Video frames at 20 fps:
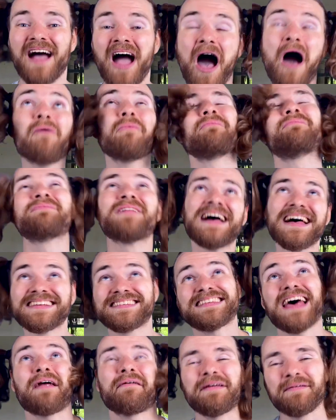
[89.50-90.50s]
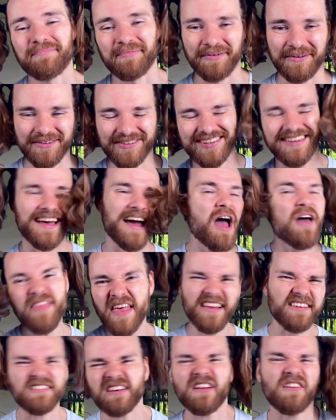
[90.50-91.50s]
Oh, sorry, Bruce.
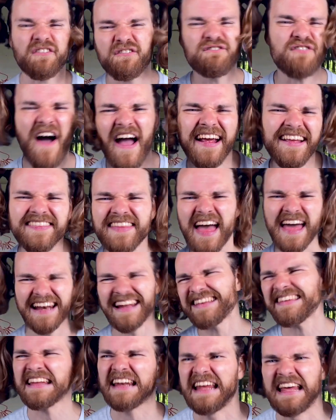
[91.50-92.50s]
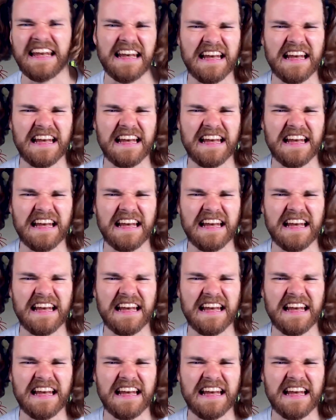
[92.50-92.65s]
That's just Spider-Man, isn't it?